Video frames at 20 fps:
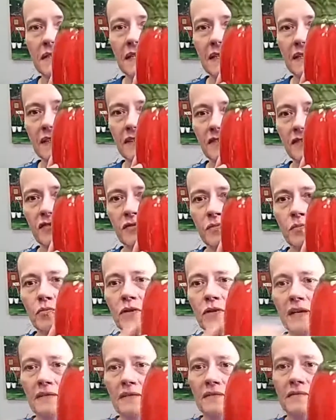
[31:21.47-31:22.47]
getting
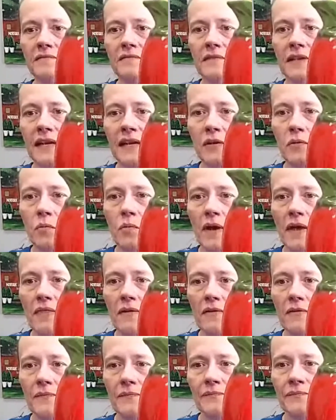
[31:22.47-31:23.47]
spring-like
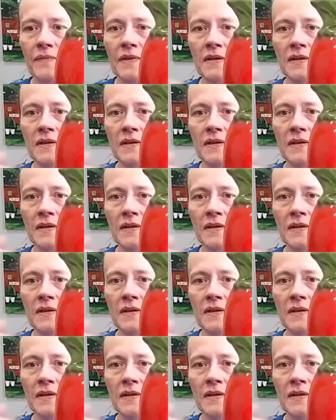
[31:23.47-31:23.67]
weather.